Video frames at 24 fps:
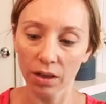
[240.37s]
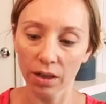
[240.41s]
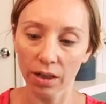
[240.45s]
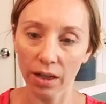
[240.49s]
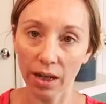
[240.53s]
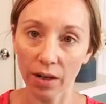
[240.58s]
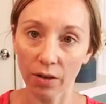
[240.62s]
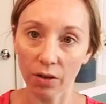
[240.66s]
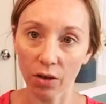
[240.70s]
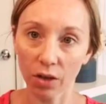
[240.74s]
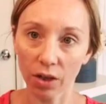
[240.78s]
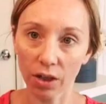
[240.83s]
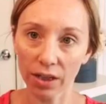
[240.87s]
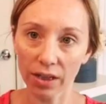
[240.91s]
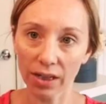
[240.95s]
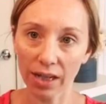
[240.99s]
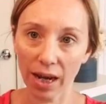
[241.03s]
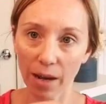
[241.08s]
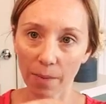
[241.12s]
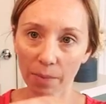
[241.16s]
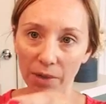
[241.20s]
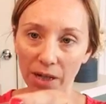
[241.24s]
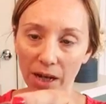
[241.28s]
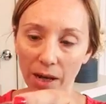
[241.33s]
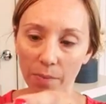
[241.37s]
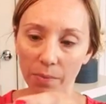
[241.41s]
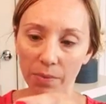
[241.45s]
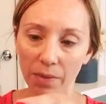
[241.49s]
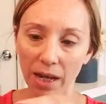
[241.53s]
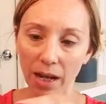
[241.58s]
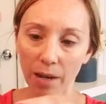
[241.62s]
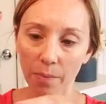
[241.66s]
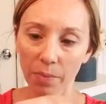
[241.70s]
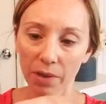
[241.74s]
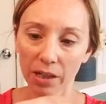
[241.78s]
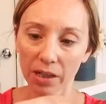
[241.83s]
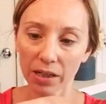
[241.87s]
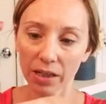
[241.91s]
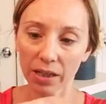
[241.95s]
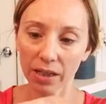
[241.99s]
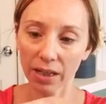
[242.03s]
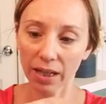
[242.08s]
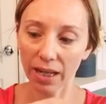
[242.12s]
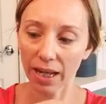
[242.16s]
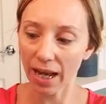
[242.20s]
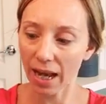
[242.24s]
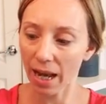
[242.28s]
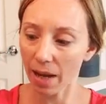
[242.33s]
Again, you're going to tap, tap, tap into
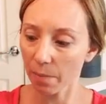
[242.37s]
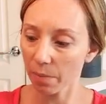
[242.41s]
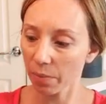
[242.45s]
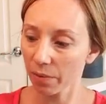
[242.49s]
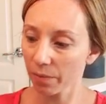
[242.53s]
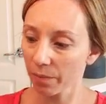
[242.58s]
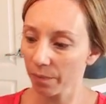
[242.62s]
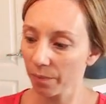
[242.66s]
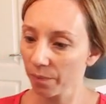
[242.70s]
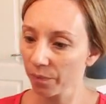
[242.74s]
the cap.